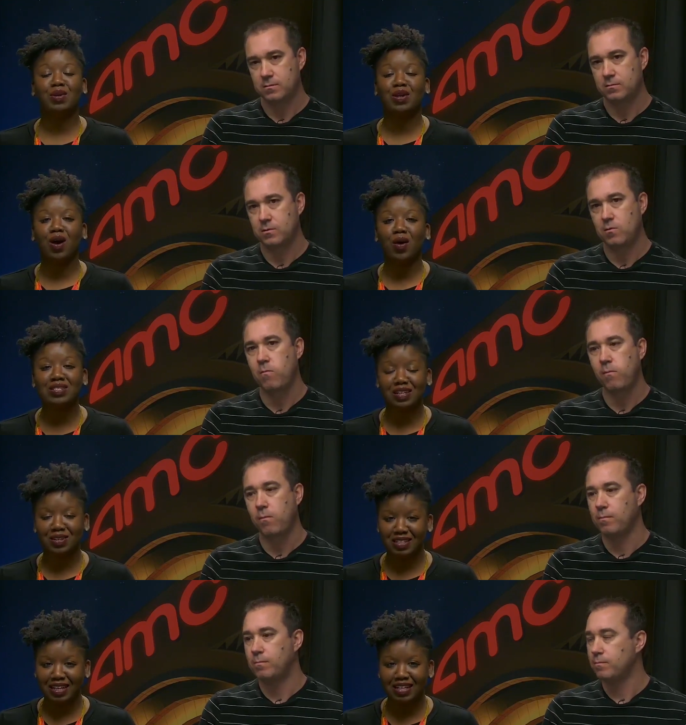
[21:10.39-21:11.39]
Speaker 1: you can always get
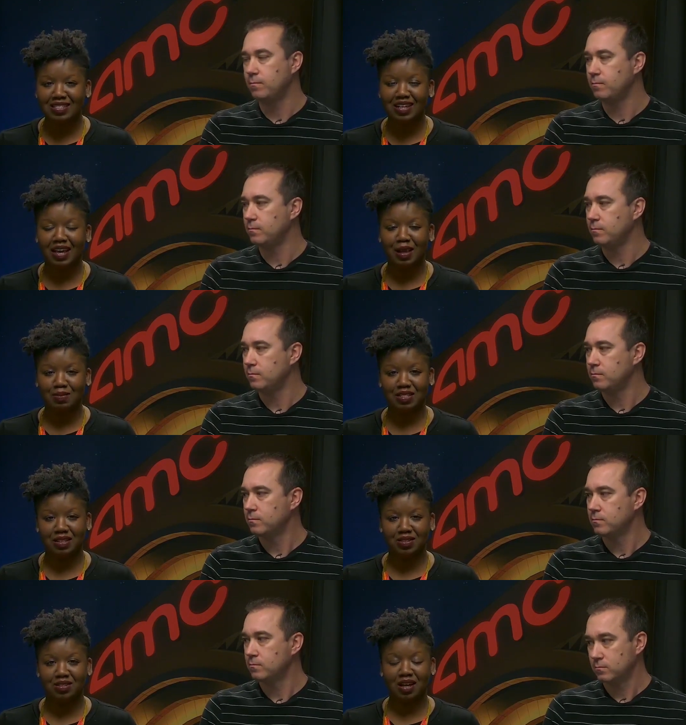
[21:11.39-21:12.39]
your tickets at
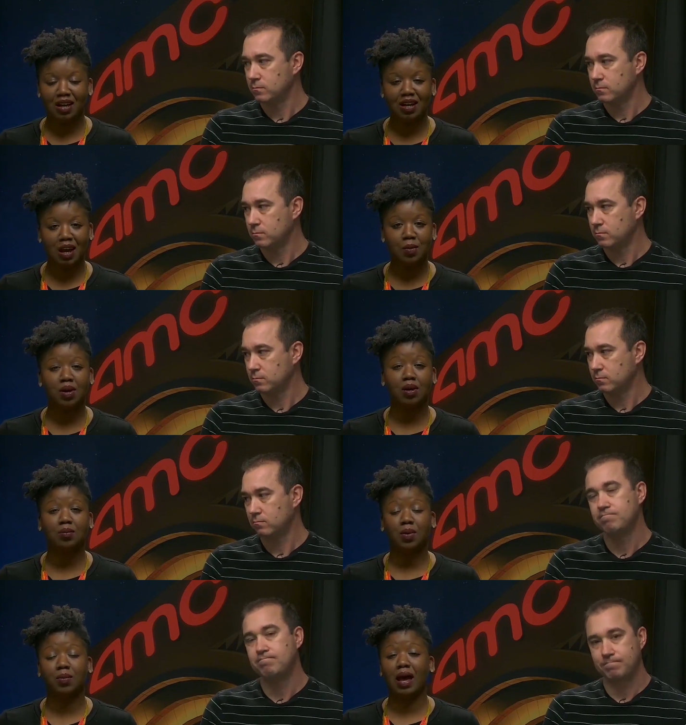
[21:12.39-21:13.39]
AMCTheaters.com or on our
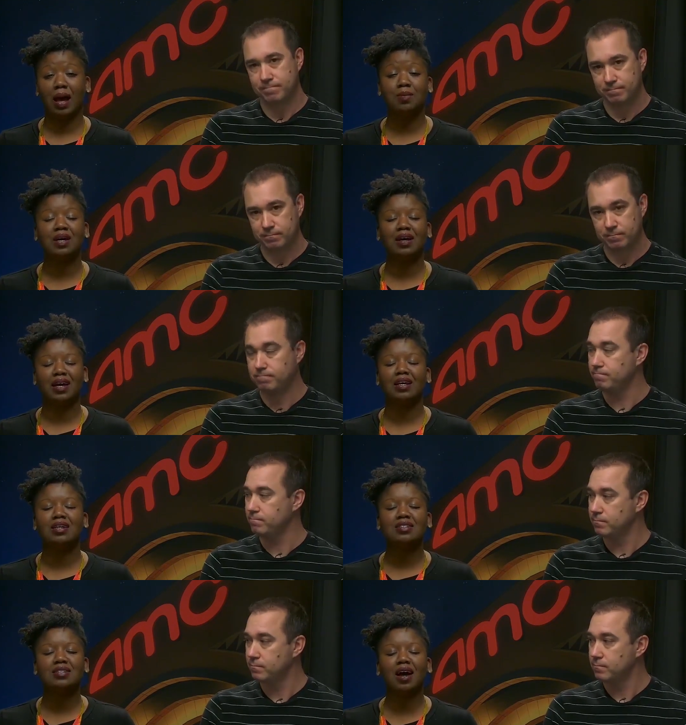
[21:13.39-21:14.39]
mobile app. Again, mm
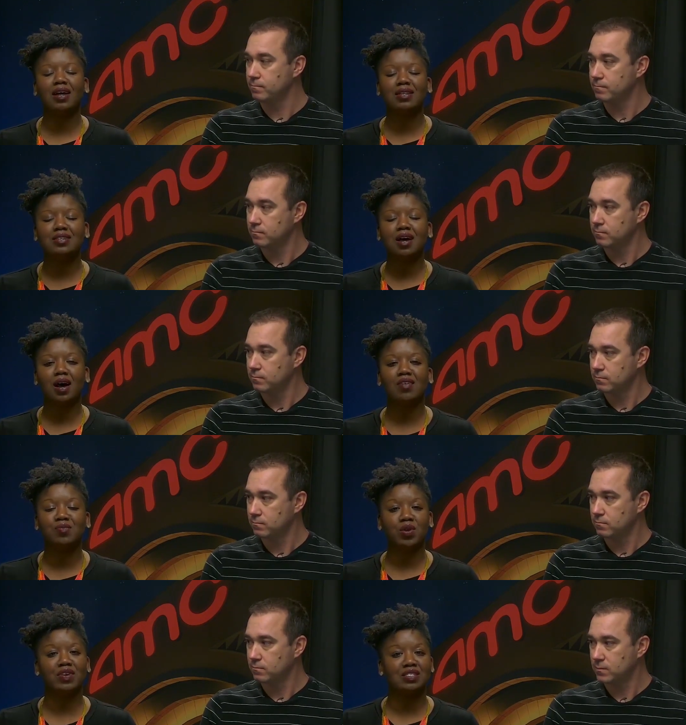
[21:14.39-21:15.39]
-hmm. tons of
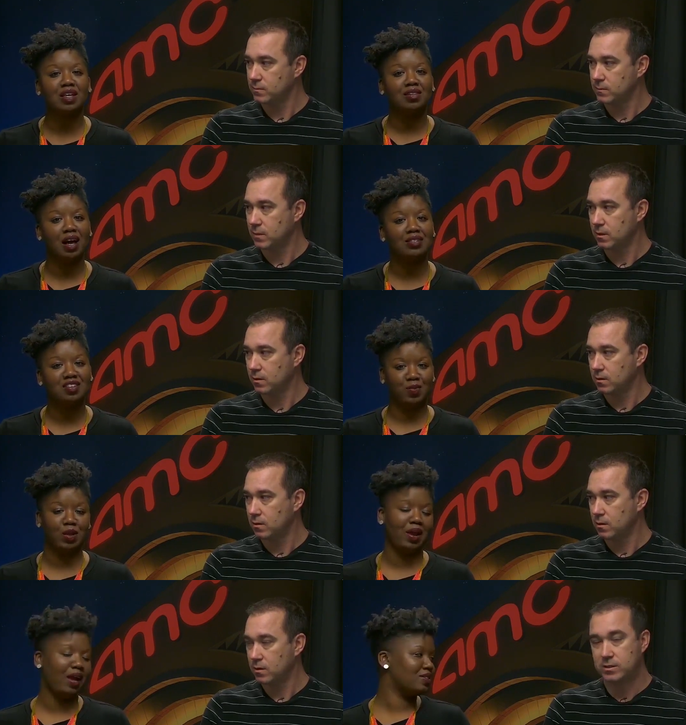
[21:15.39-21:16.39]
movies, lots of
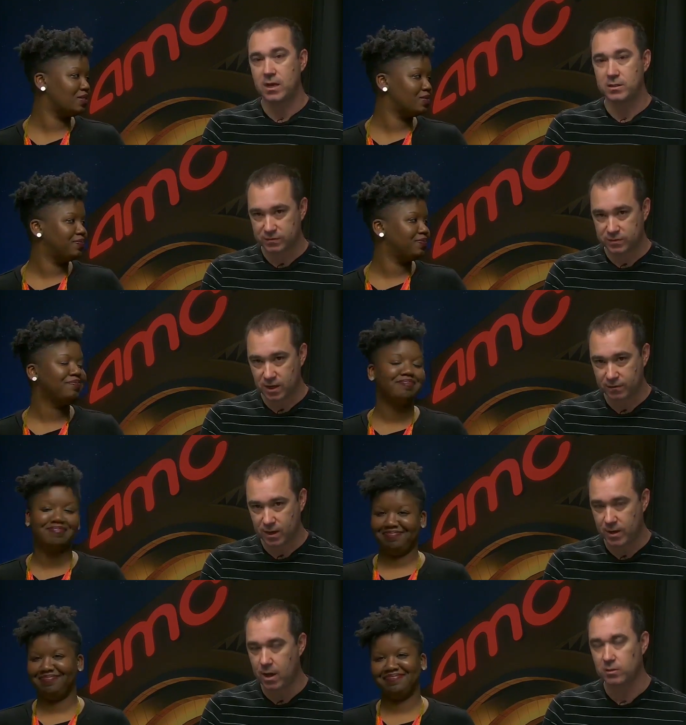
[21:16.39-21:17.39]
reruns.
Speaker 2: Tons of stuff
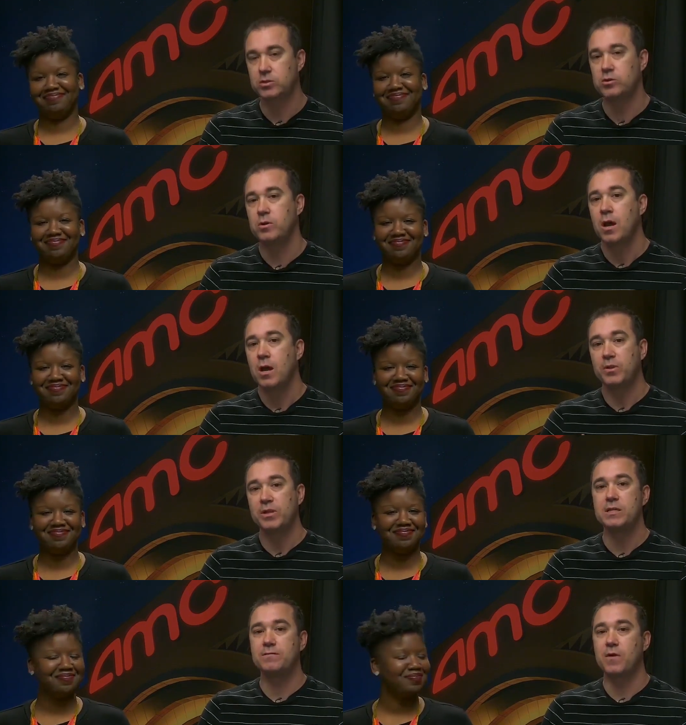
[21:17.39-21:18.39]
coming out mm -hmm. soon.
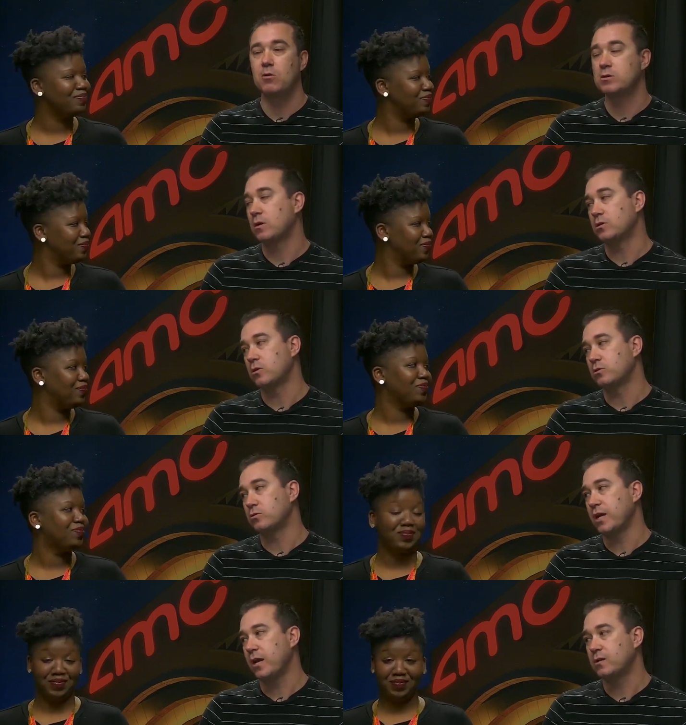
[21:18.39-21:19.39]
Please follow us on our social
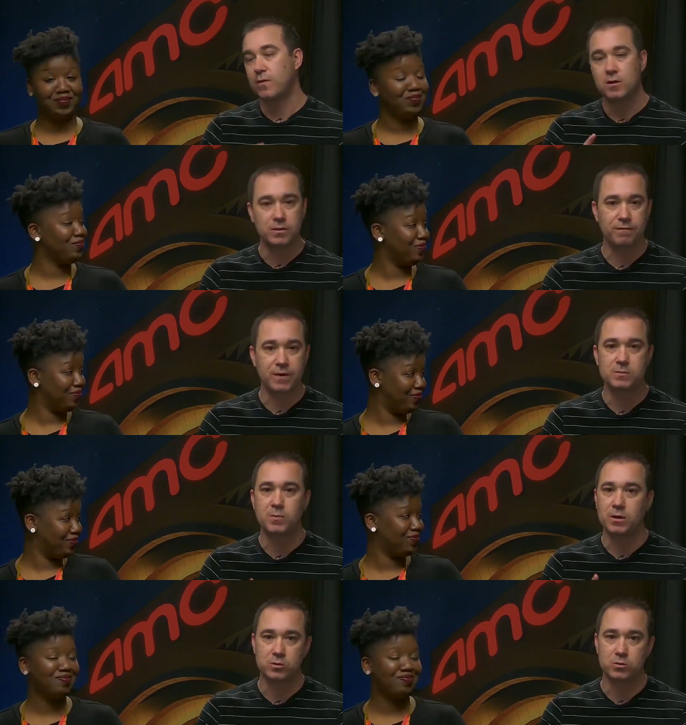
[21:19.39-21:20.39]
channels. Follow us on
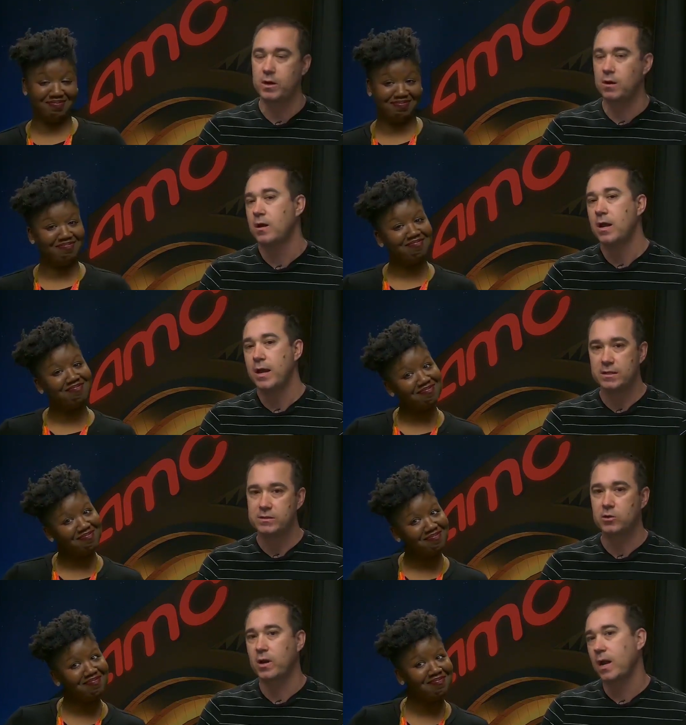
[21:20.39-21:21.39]
Facebook, Twitter,
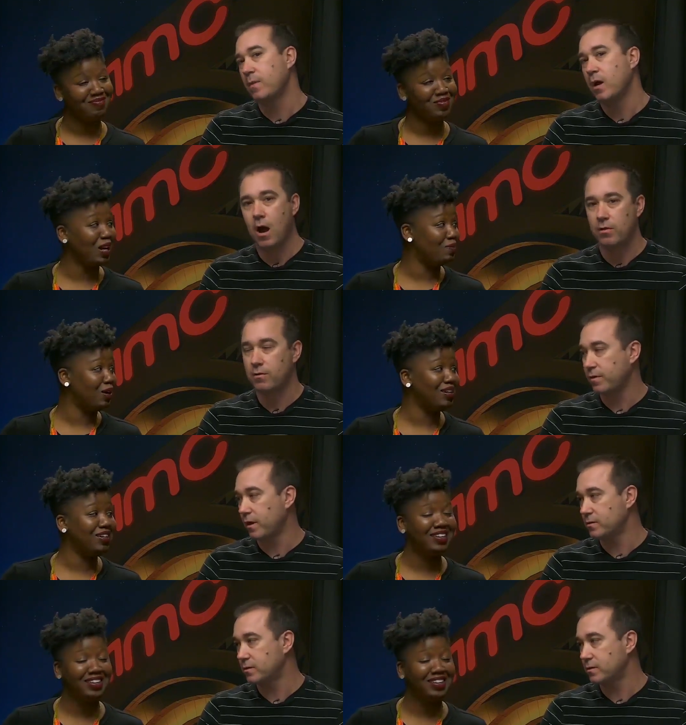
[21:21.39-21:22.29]
Instagram, other things